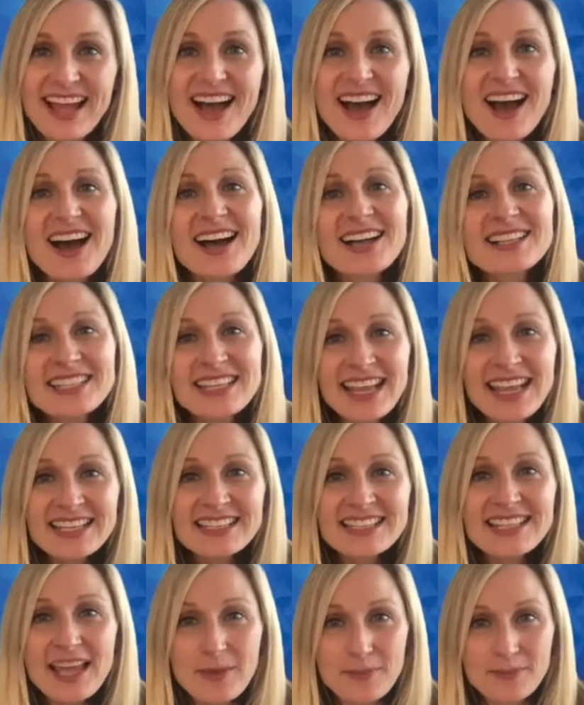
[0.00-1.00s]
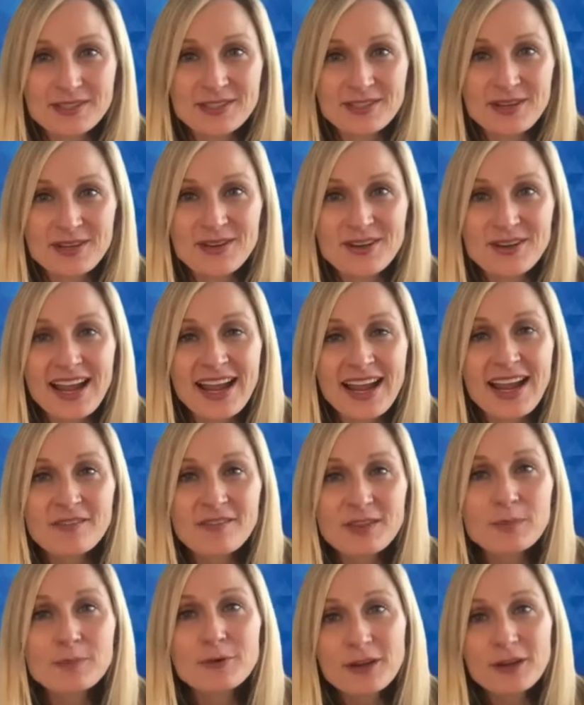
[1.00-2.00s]
On today's episode, I
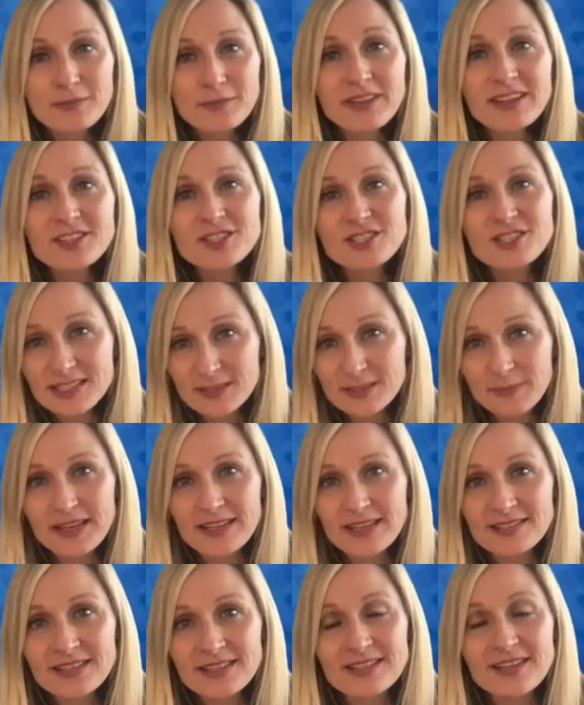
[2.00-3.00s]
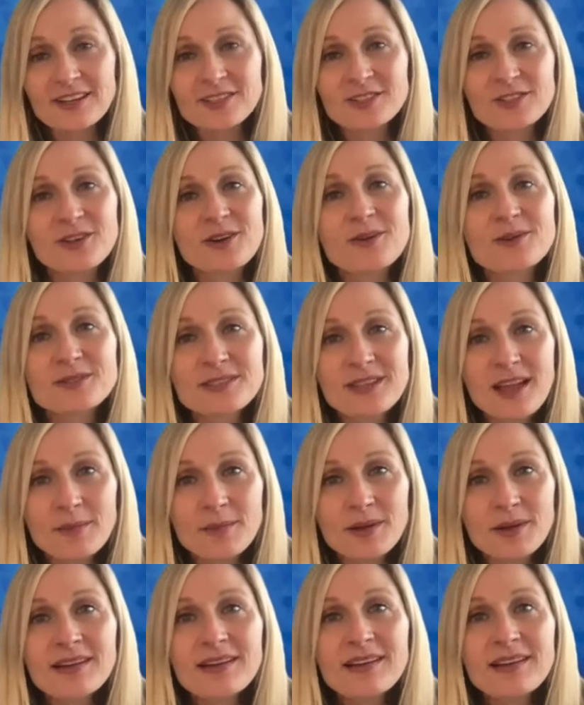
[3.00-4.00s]
have the privilege to speak to Dr.
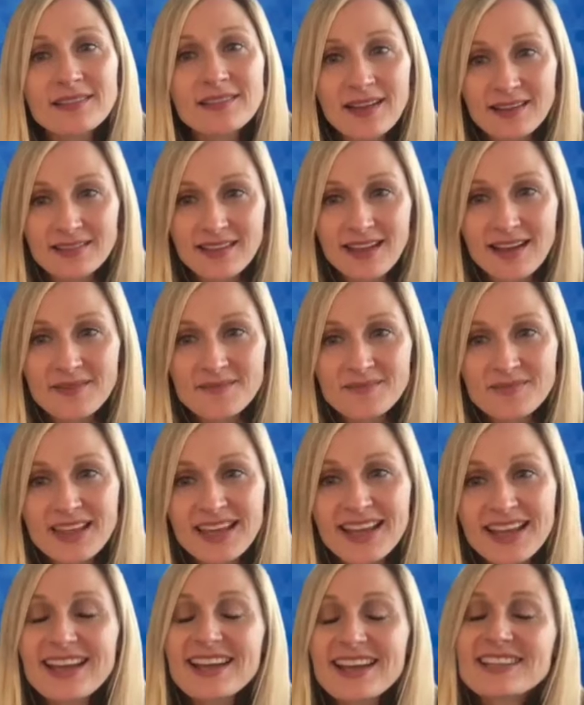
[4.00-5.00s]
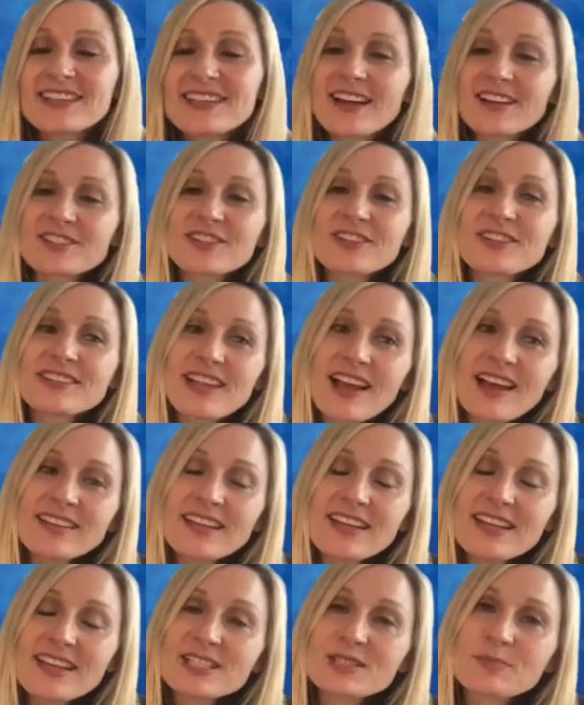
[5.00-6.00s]
Osama Hlalah. Dr.
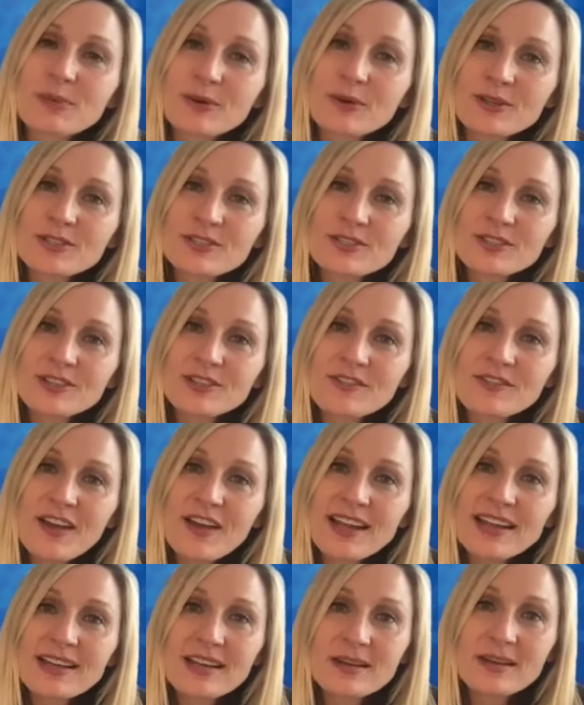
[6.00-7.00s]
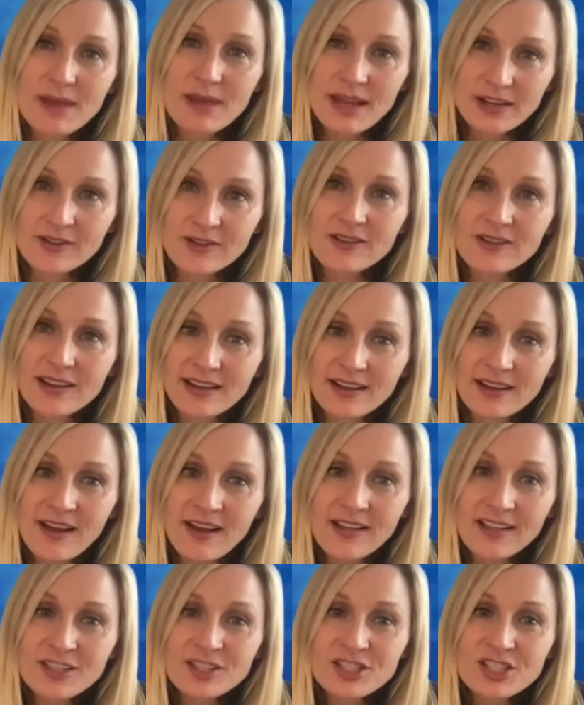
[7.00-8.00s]
Hlalah is board certified in medical
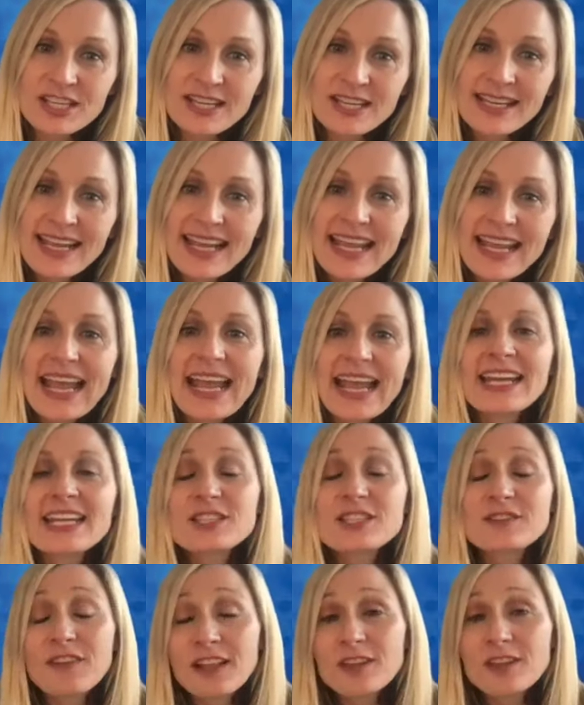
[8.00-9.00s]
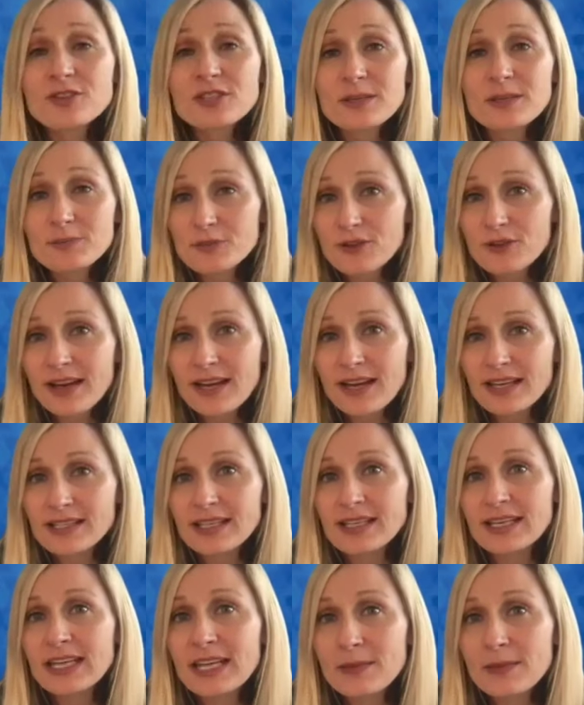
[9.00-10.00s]
oncology and is fellowship trained
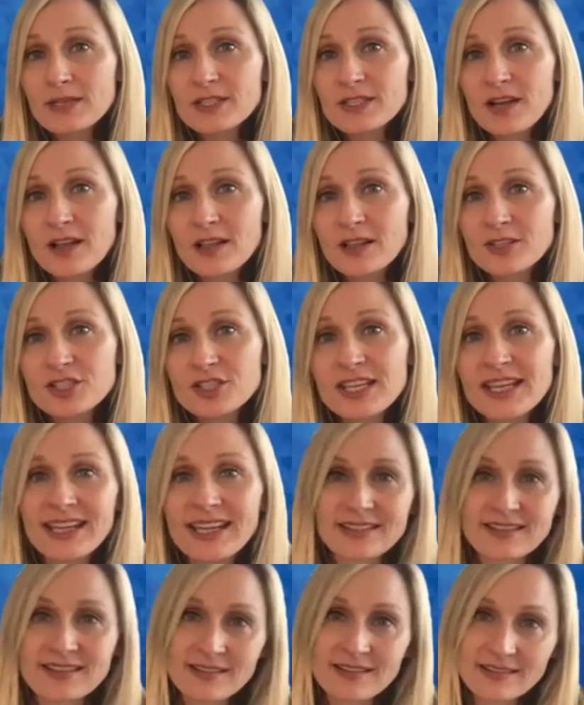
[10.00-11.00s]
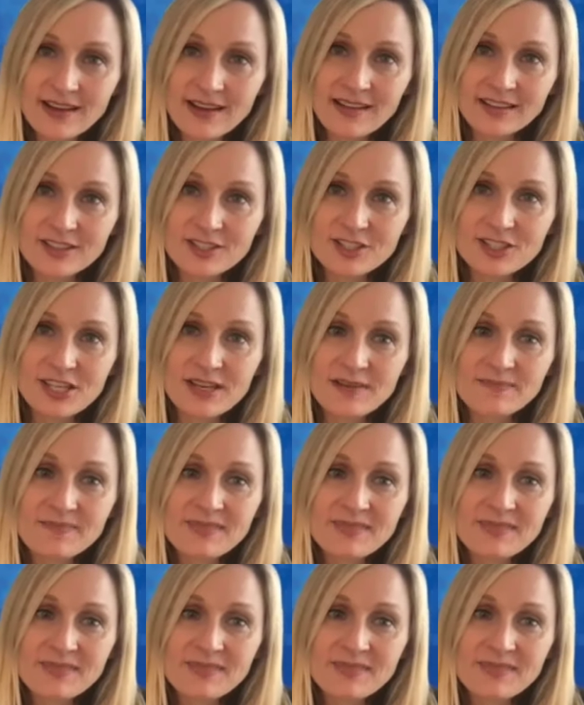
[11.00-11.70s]
in hematology and oncology.